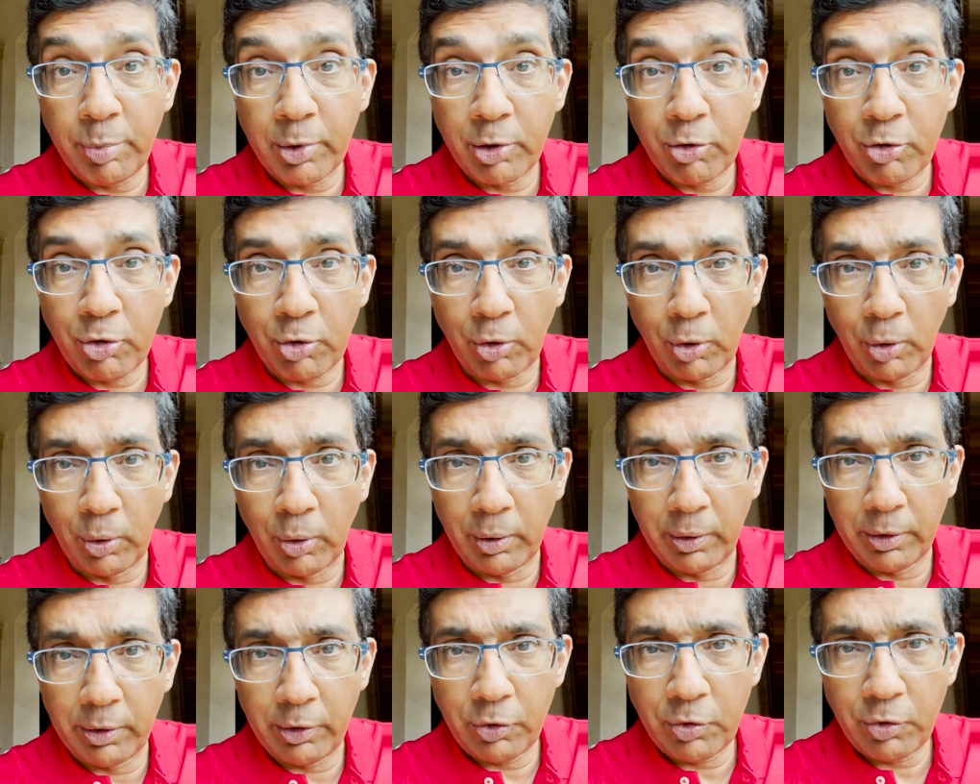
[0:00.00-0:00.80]

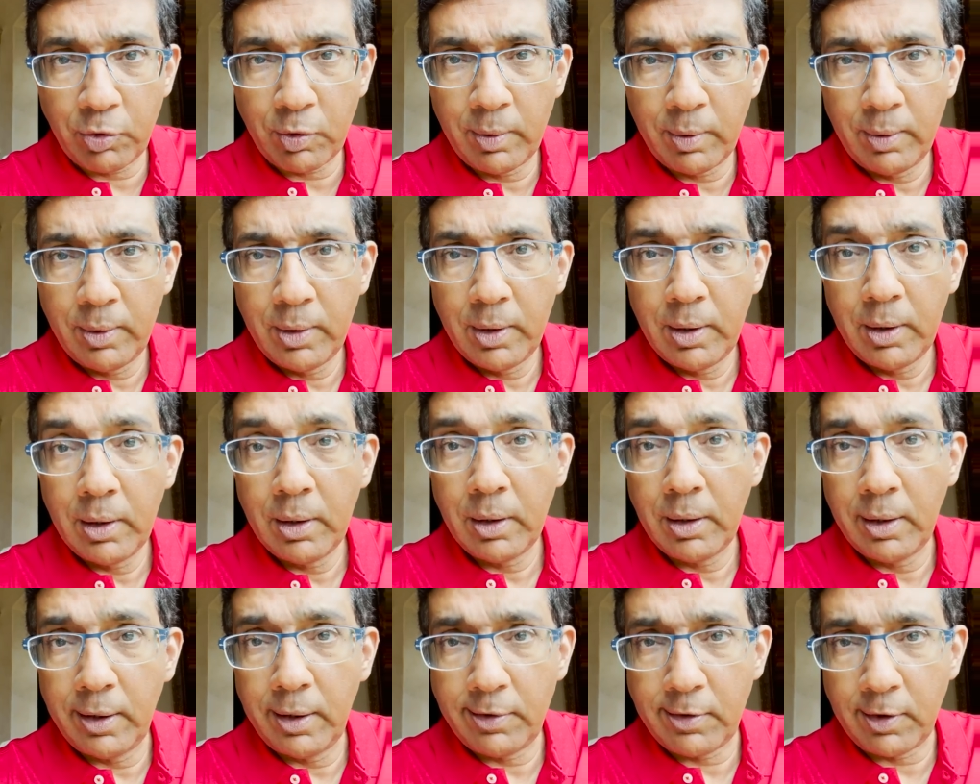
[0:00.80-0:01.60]
patrols.
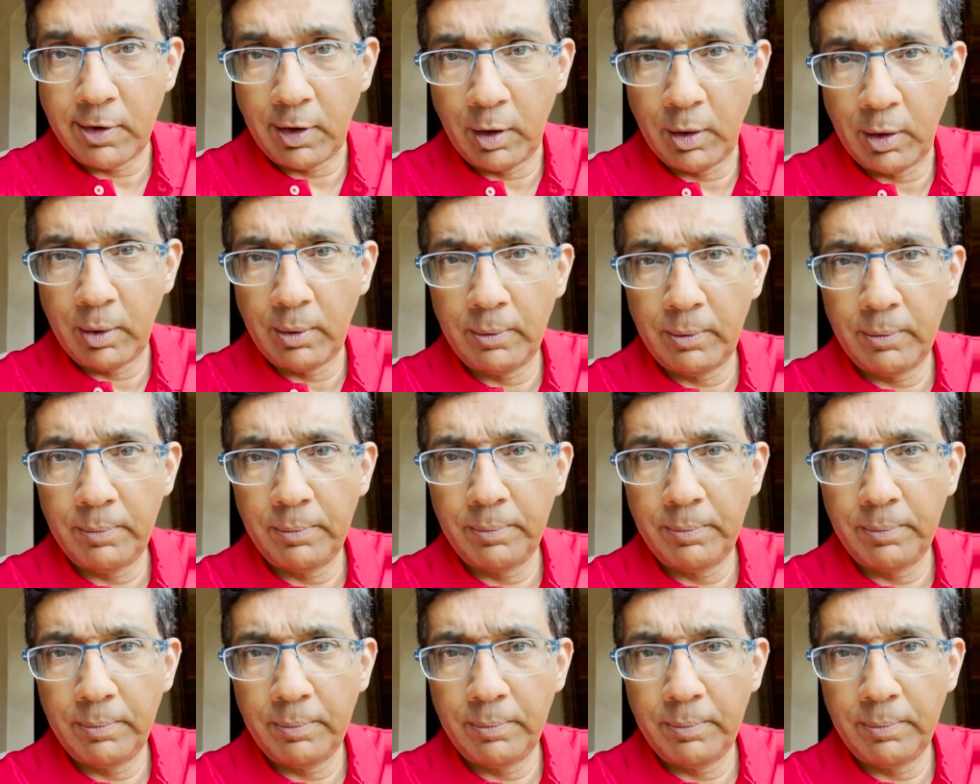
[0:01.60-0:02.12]
Listen.